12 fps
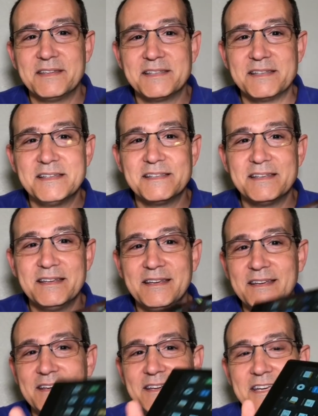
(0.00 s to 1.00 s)
this is
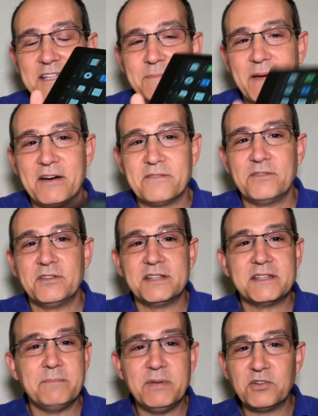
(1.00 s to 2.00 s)
it's powerful.
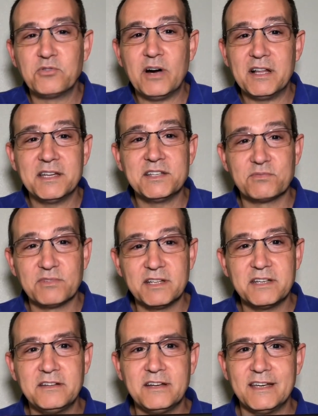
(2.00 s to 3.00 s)
The build quality is really
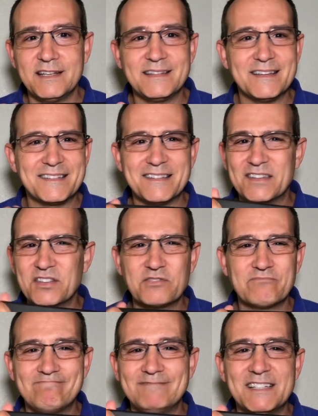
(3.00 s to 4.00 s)
good. It
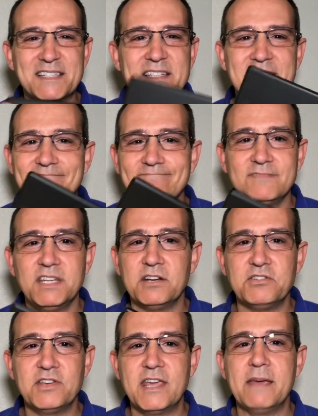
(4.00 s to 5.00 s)
doesn't, you know,
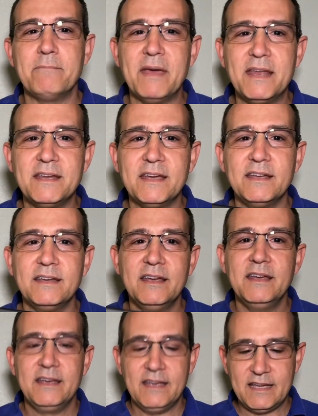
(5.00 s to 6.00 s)
you can't bend it.
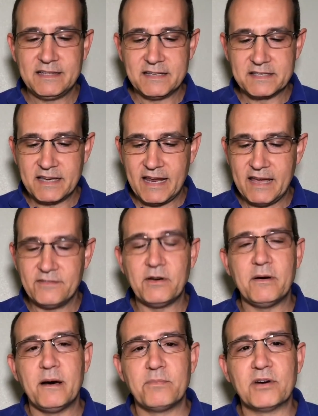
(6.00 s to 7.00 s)
It doesn't have
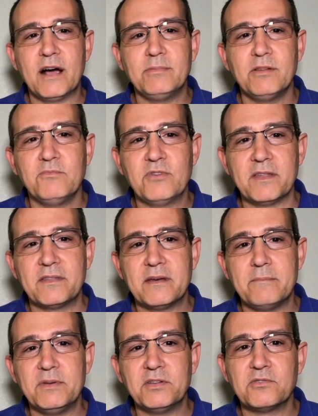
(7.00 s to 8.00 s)
a problem with
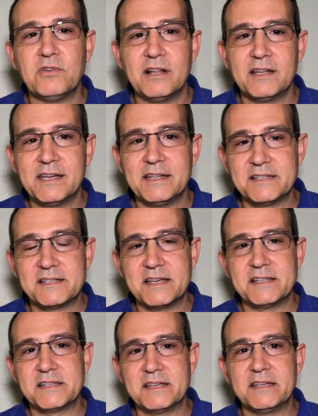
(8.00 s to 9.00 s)
build quality in the
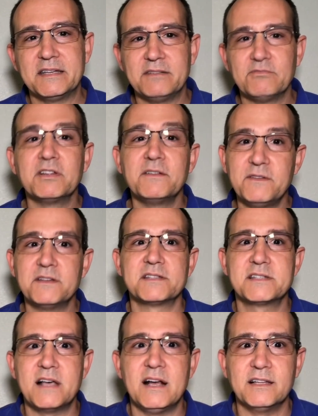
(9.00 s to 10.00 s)
sense it really feels
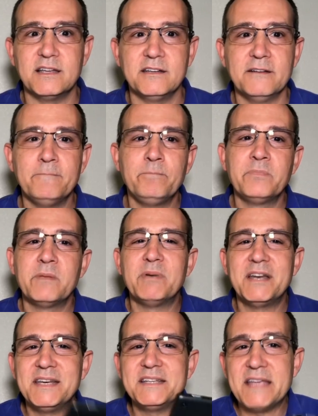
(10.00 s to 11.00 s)
solid.
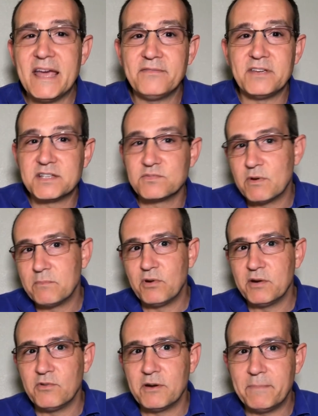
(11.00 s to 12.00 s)
But it is heavy. It's
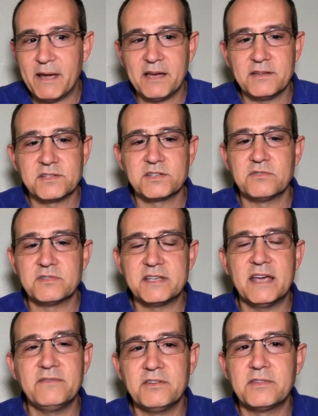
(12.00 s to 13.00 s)
1.1 pounds, so it's
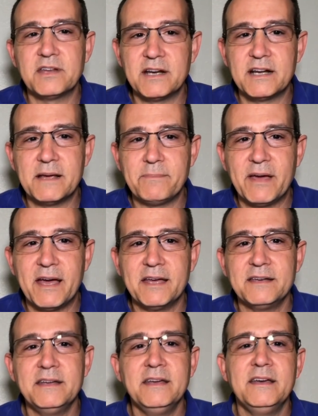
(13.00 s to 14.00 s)
heavier than an iPad.